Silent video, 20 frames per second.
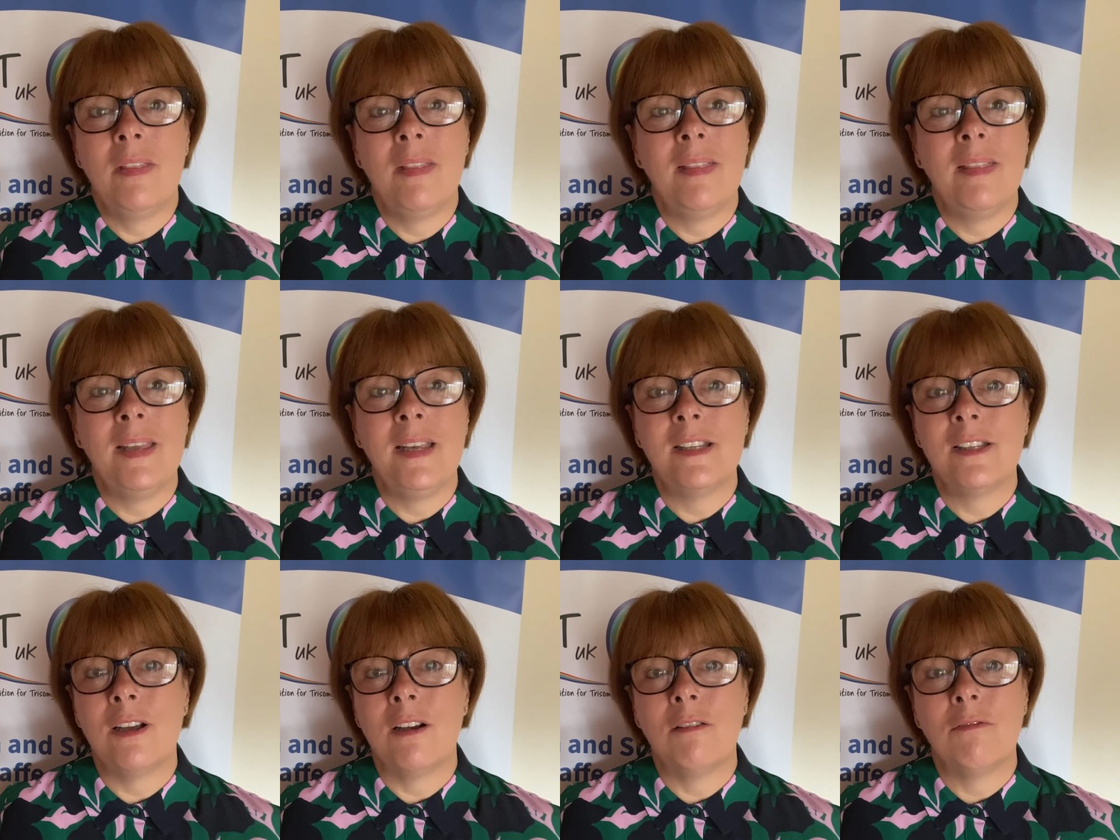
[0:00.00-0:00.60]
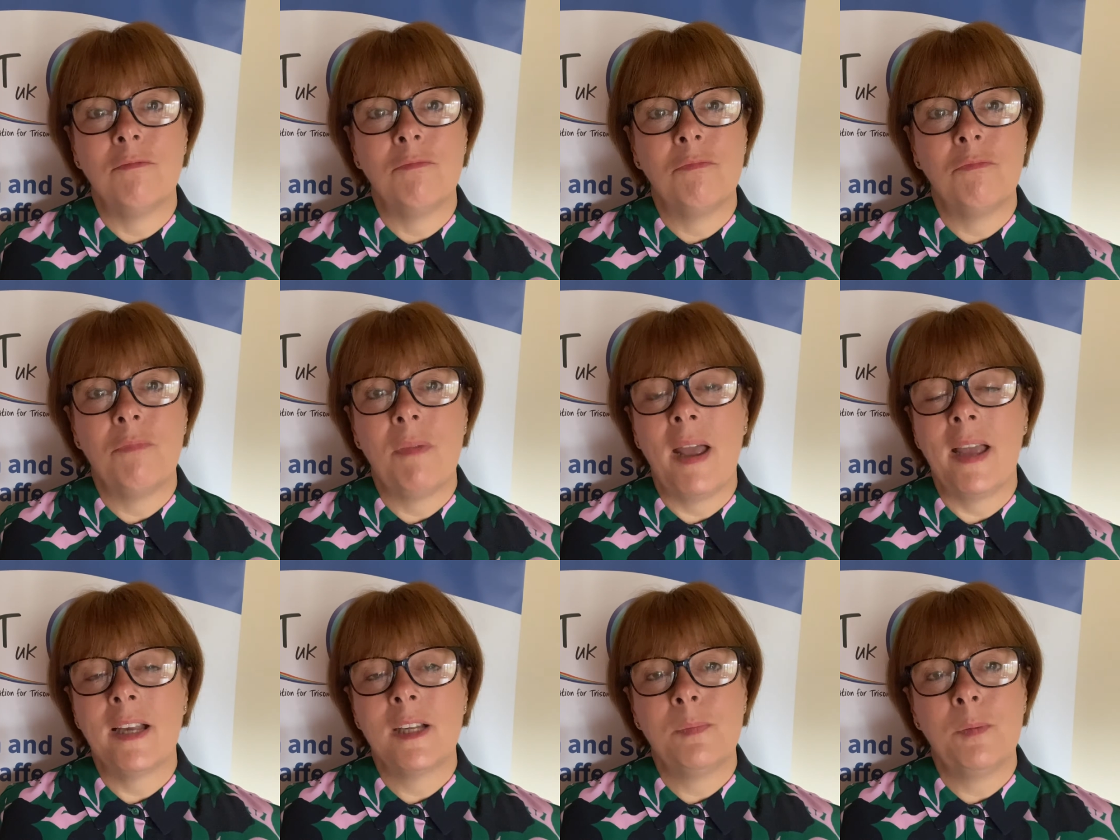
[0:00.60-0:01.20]
These are
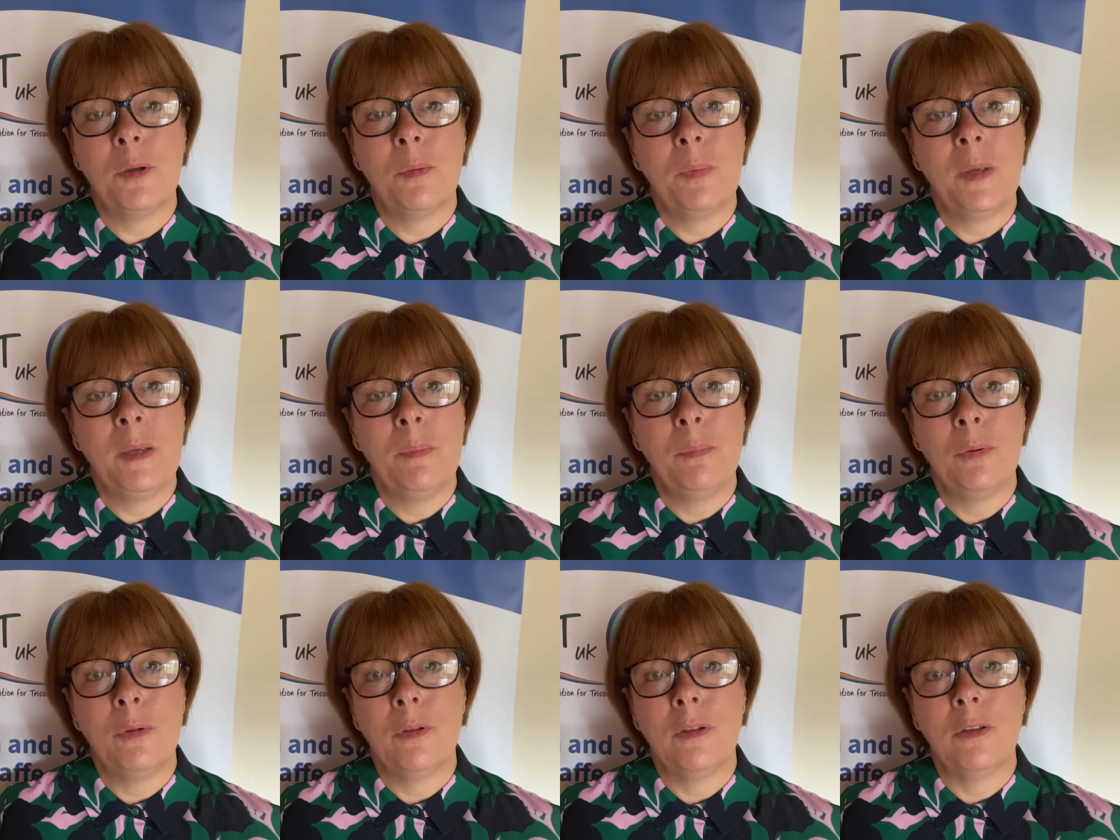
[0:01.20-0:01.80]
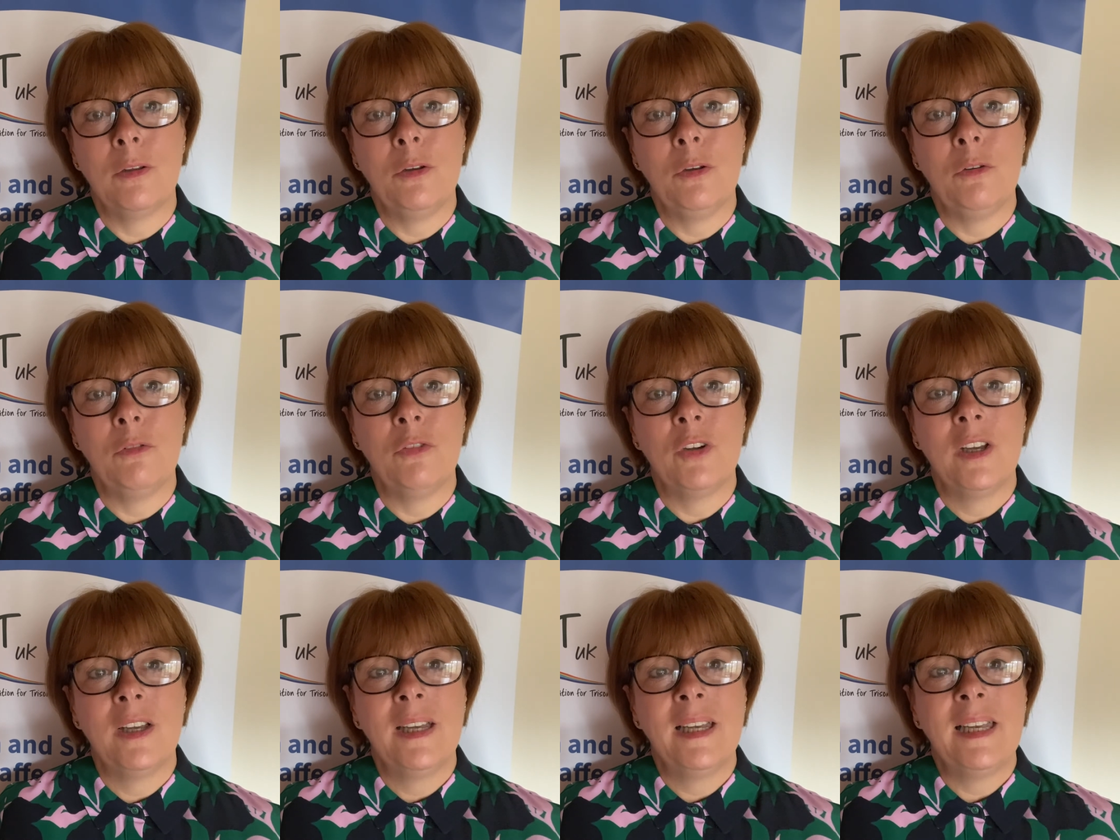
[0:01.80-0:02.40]
expert people who've
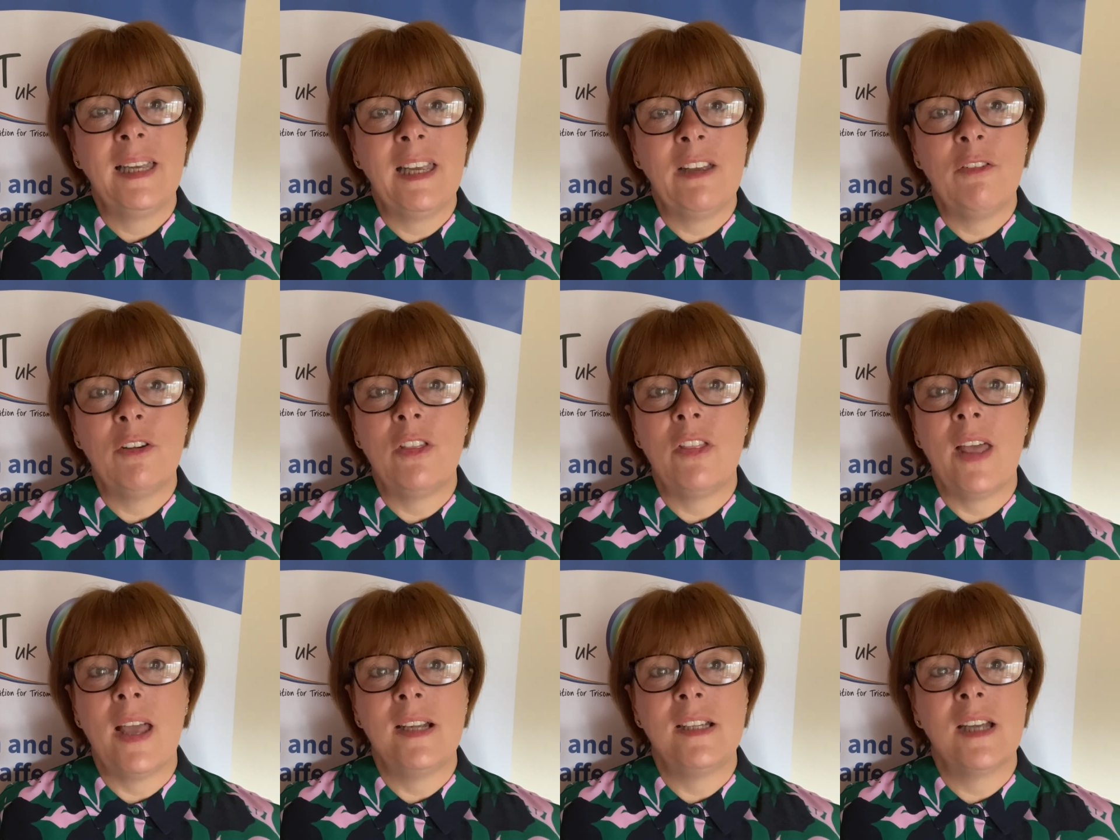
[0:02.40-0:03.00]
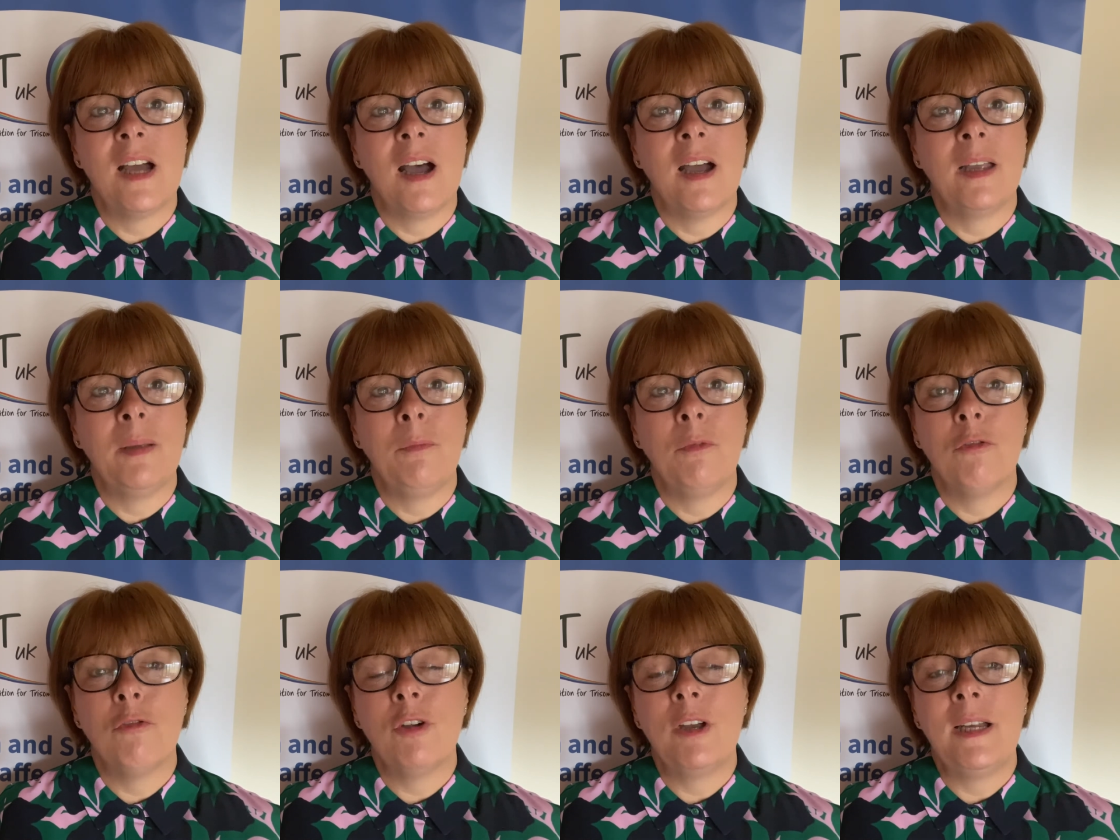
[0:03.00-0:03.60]
given their time
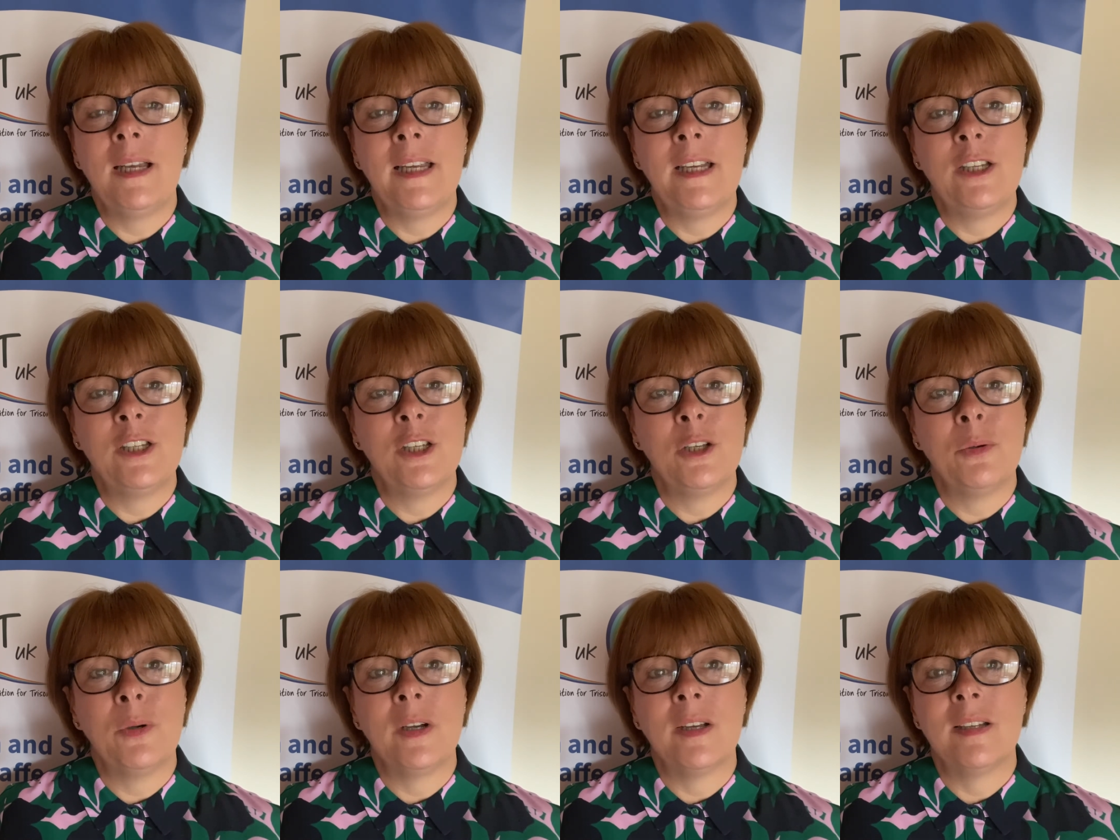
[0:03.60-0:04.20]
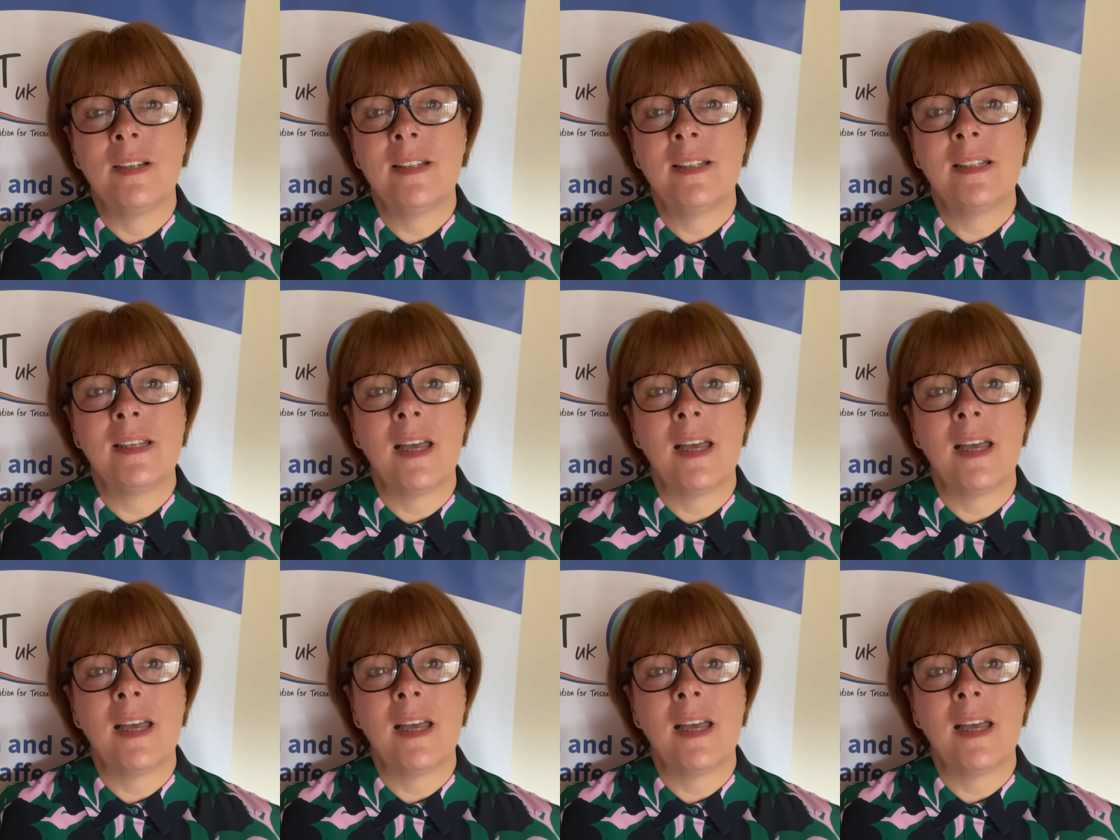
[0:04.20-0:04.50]
freely to us.